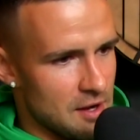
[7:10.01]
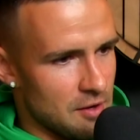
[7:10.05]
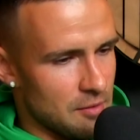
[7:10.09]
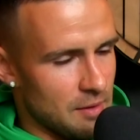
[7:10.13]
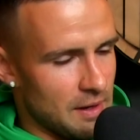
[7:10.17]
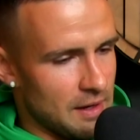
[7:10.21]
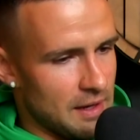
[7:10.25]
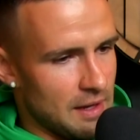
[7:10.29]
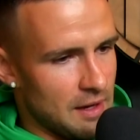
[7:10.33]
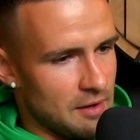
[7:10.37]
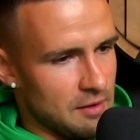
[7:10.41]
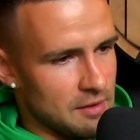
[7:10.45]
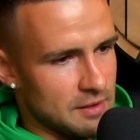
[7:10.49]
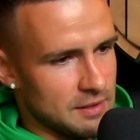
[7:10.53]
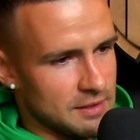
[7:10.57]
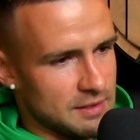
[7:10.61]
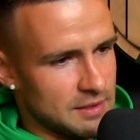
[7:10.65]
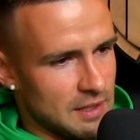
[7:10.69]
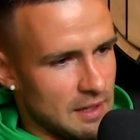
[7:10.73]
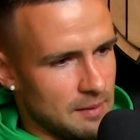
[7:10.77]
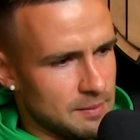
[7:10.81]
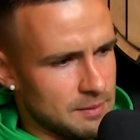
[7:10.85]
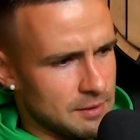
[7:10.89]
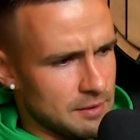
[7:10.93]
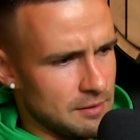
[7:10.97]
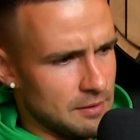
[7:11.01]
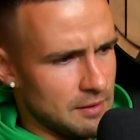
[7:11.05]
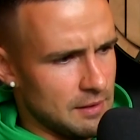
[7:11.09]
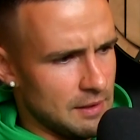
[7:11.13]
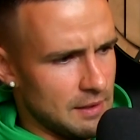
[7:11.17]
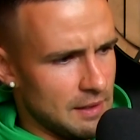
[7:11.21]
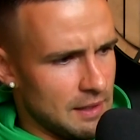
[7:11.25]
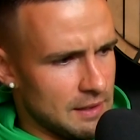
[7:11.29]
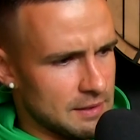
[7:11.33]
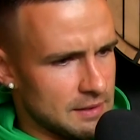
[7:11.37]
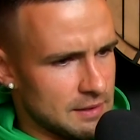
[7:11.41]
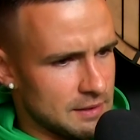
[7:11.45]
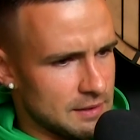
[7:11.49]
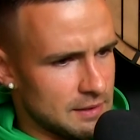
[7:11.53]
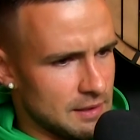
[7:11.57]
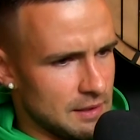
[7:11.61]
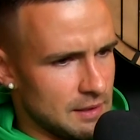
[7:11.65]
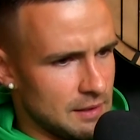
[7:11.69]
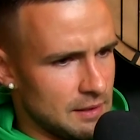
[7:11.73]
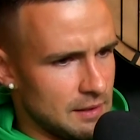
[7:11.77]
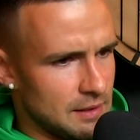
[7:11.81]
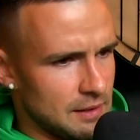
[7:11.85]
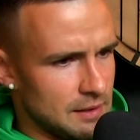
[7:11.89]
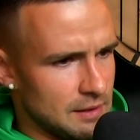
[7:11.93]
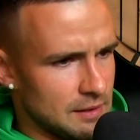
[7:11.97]
right now is absolutely
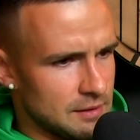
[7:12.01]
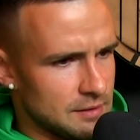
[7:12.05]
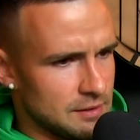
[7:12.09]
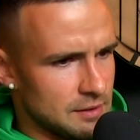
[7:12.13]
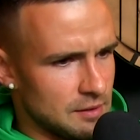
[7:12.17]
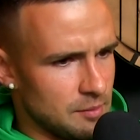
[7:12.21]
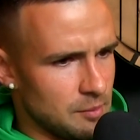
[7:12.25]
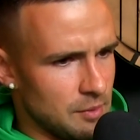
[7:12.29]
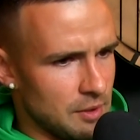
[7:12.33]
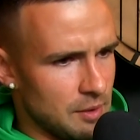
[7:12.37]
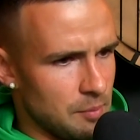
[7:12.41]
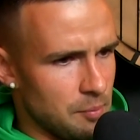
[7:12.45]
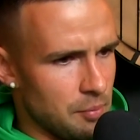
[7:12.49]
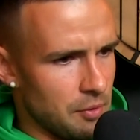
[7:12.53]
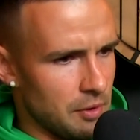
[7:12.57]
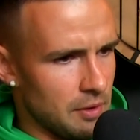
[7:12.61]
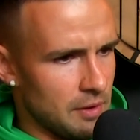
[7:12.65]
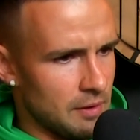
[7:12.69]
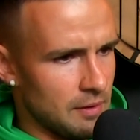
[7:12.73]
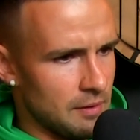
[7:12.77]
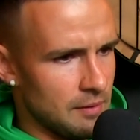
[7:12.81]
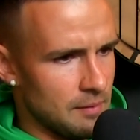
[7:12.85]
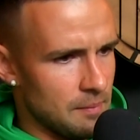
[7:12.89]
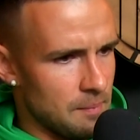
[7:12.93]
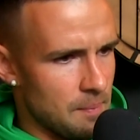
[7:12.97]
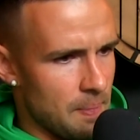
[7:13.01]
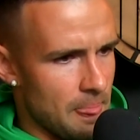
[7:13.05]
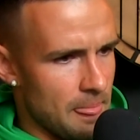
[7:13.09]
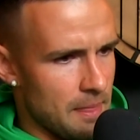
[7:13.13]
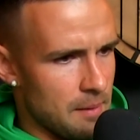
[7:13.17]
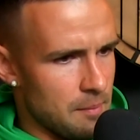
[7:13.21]
necessary and extremely important.